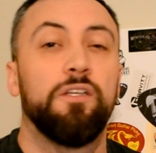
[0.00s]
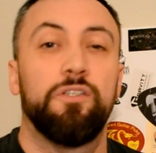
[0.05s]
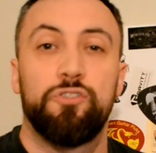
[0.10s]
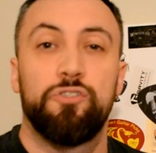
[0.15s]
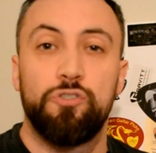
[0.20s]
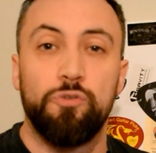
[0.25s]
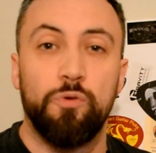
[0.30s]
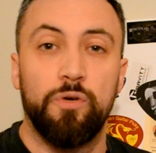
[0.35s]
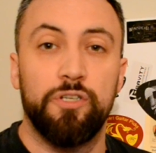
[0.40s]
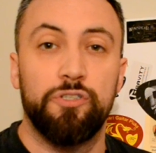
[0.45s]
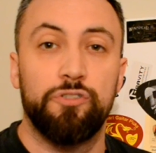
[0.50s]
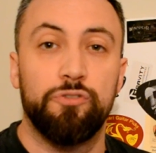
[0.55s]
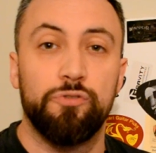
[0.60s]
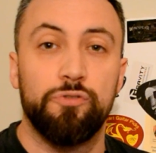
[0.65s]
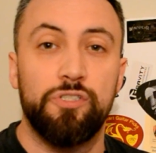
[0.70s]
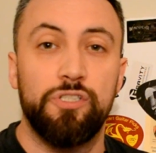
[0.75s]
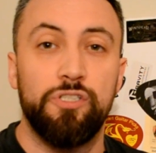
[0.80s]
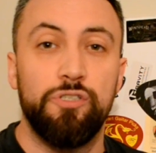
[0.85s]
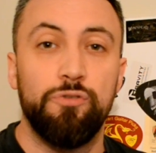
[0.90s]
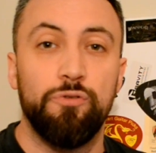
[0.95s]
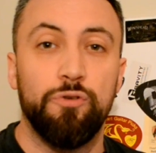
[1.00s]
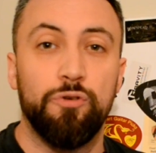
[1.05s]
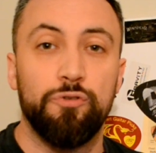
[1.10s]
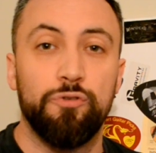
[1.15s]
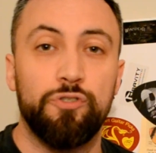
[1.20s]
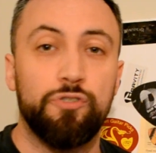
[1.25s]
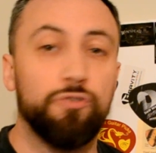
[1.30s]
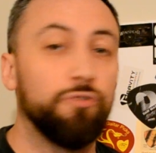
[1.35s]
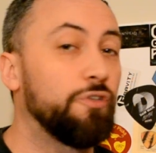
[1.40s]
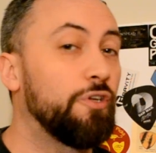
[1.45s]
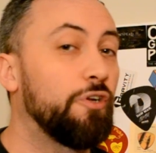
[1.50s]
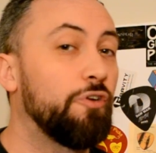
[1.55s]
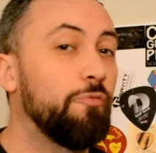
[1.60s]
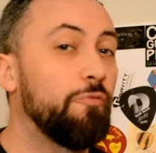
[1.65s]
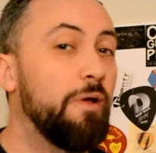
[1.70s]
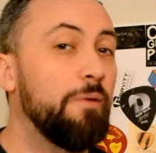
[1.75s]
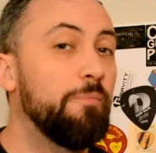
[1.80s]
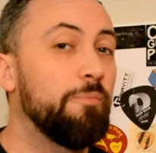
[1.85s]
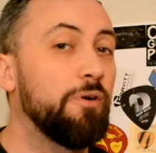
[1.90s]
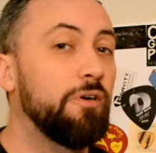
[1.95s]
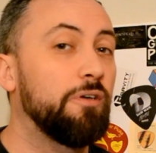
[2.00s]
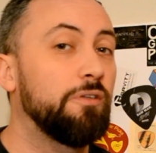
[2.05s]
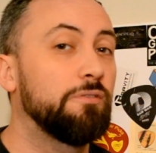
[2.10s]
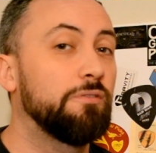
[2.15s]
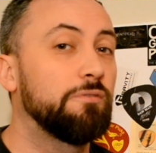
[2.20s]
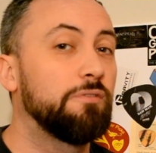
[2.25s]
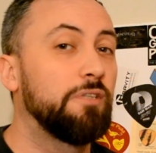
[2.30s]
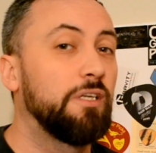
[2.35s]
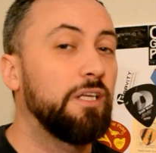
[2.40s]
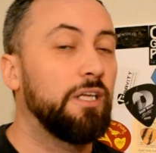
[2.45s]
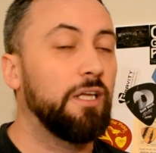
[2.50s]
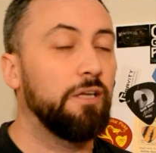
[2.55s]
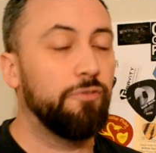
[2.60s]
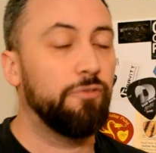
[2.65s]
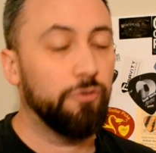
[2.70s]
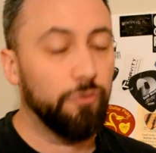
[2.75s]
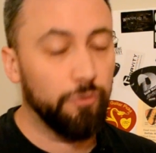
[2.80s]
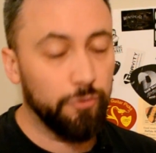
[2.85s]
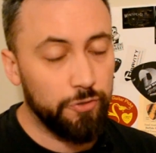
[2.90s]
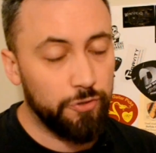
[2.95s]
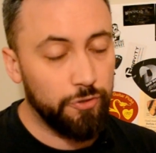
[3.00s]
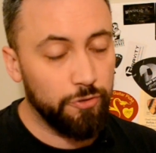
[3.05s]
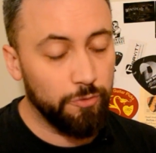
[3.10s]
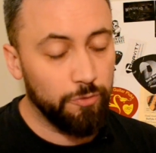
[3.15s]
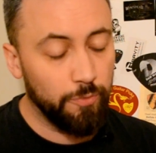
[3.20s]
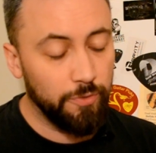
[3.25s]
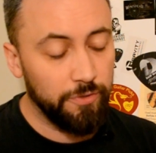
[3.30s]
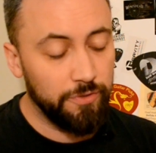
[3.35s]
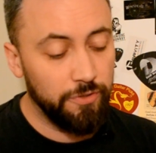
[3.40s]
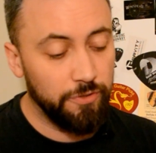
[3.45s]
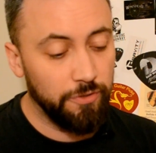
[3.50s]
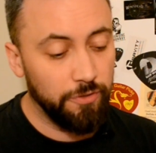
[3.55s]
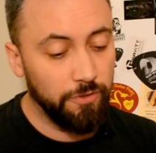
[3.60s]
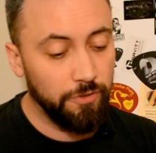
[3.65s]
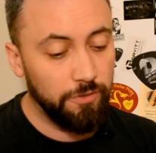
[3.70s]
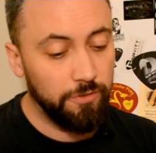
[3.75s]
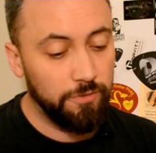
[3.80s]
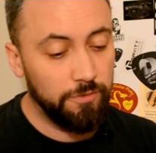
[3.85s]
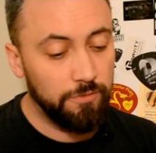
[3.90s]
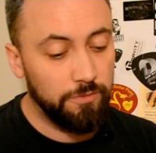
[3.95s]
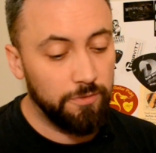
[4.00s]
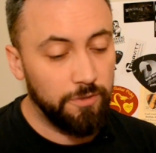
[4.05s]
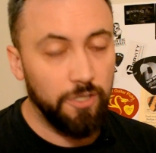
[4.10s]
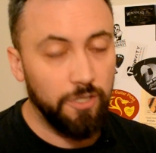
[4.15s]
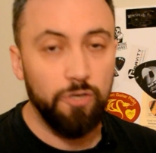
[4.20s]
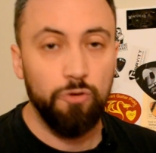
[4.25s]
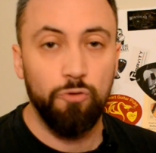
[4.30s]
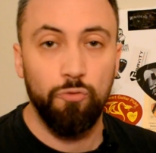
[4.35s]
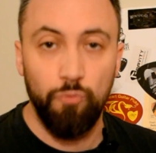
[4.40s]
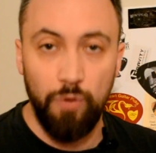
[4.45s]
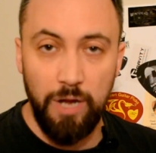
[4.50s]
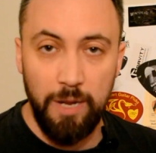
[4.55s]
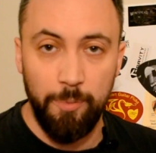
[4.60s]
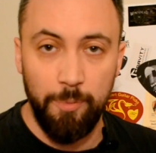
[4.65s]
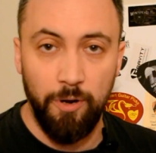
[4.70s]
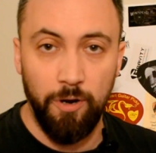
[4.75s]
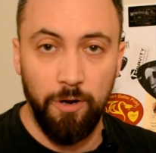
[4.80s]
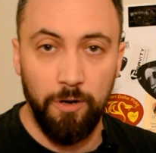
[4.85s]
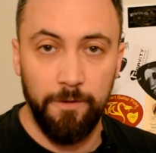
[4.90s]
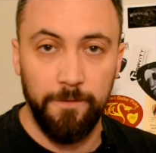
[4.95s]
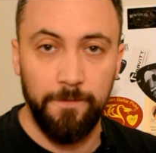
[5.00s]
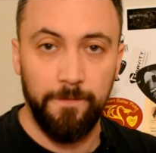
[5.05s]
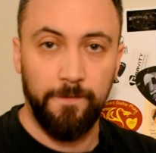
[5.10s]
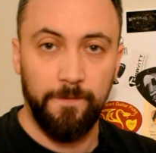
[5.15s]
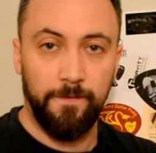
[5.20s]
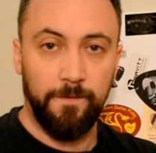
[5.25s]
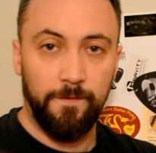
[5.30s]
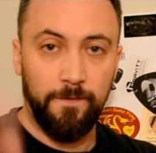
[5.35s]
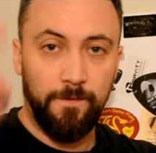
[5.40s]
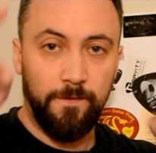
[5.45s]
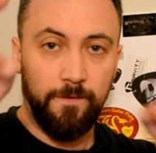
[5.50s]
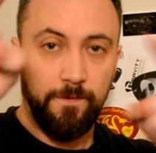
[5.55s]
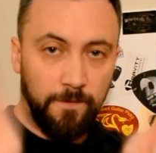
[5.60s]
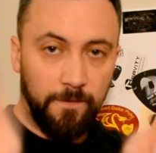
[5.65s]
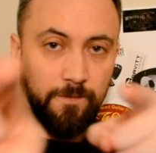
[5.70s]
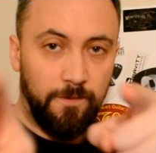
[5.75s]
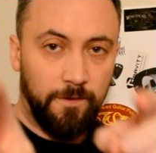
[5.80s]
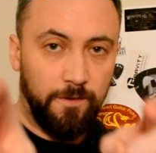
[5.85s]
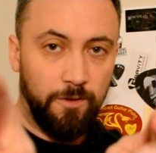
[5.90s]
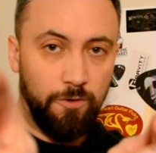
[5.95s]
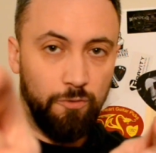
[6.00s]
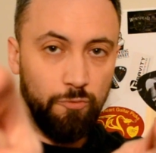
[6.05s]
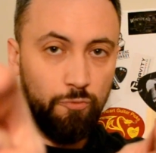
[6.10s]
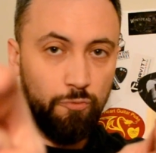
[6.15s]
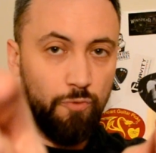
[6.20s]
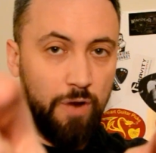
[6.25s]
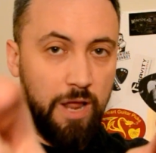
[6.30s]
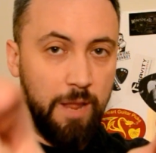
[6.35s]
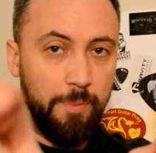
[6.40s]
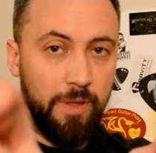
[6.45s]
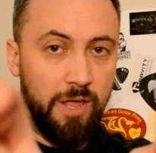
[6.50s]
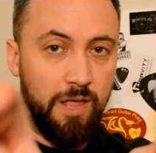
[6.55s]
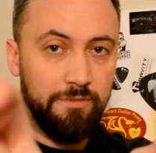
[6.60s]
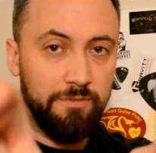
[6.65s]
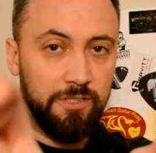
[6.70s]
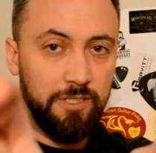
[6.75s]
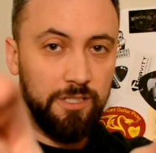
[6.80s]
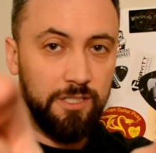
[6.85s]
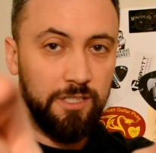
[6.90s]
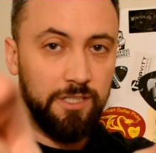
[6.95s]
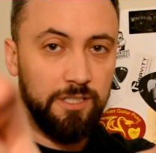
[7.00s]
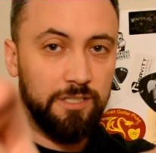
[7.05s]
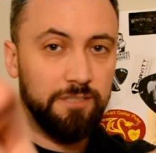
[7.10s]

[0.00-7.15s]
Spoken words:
So I shall see you all soon. And remember, if you're not sure what to do, rep hard, rep heavy.